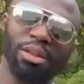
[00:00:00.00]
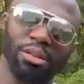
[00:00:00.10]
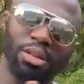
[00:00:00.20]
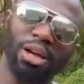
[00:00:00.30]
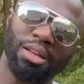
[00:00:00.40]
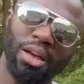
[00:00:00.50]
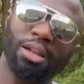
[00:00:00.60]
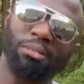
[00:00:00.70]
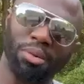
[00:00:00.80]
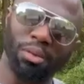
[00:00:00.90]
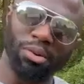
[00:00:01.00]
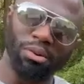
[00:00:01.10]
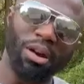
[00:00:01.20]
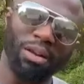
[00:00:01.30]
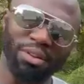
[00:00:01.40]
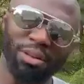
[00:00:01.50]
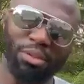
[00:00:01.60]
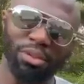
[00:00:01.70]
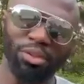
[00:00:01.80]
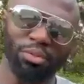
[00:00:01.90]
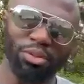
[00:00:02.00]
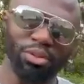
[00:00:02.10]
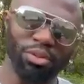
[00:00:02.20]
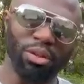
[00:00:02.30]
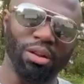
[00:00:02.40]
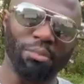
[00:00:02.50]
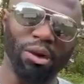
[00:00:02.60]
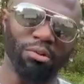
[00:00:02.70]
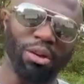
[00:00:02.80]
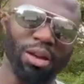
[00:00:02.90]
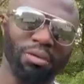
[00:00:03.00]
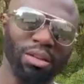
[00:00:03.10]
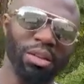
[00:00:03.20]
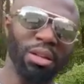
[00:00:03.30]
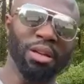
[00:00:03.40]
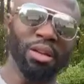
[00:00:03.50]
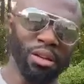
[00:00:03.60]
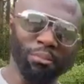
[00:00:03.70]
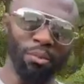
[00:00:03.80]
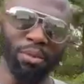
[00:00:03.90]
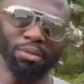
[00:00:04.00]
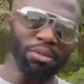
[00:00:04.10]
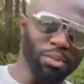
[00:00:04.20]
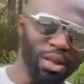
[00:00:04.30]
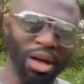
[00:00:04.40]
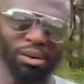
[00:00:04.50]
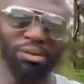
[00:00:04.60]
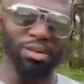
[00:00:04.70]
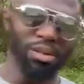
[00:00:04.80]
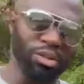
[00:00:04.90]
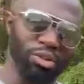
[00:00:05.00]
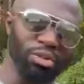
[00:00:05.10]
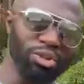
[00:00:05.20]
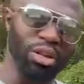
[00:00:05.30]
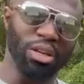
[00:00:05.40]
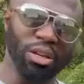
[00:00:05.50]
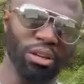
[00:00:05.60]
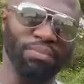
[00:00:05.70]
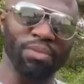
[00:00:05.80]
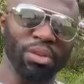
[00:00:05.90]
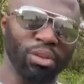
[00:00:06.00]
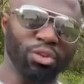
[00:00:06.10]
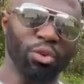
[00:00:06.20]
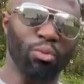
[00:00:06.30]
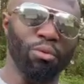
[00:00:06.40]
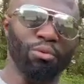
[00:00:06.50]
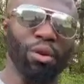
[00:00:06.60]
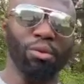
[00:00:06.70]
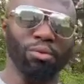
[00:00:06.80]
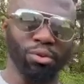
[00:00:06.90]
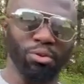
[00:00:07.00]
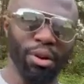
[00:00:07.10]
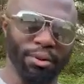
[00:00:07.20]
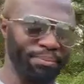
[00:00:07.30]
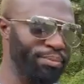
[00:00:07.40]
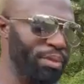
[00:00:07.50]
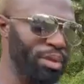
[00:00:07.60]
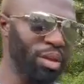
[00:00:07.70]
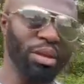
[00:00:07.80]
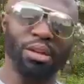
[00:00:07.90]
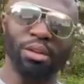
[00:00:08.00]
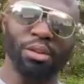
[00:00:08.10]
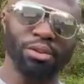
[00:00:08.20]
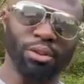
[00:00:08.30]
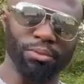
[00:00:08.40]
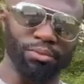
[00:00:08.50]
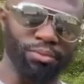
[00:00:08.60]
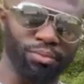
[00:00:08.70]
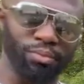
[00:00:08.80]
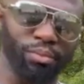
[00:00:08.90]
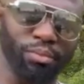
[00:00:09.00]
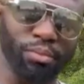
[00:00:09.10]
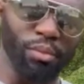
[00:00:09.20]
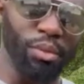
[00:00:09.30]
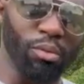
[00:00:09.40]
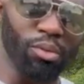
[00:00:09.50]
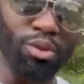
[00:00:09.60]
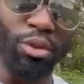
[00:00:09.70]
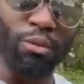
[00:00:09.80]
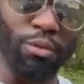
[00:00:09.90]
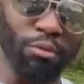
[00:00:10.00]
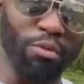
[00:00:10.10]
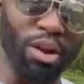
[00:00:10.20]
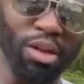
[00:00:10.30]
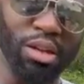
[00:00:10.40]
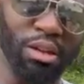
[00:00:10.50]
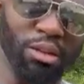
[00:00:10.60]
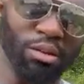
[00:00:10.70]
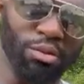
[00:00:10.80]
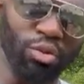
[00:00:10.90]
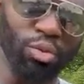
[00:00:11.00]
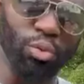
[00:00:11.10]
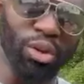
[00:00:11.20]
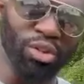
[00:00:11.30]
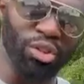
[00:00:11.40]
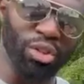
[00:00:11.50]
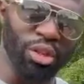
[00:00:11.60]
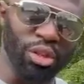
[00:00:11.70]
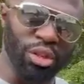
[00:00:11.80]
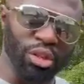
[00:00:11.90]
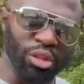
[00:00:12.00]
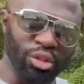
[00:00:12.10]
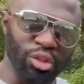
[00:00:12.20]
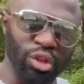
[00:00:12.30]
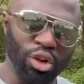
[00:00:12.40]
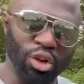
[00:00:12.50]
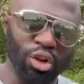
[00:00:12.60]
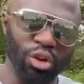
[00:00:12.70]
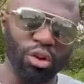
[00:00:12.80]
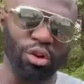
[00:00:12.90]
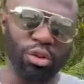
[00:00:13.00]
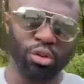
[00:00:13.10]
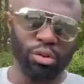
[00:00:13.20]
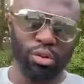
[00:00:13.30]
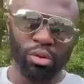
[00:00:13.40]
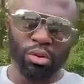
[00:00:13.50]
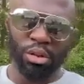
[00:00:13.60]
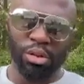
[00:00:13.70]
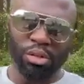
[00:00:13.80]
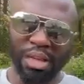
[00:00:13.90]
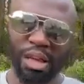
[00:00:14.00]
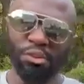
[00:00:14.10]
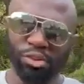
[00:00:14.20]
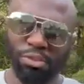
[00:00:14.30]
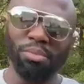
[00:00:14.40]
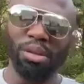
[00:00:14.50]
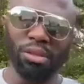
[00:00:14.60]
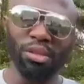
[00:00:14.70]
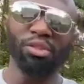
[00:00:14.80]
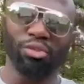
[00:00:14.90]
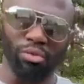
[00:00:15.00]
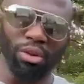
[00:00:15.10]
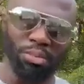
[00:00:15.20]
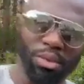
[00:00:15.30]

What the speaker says: you got to kind of play with gravity with this one. This is all about gravity and momentum and how you need to use your hand so it won't fall on the ground. Okay, so when you go from right here, switch, turn. Now you should be in this grip.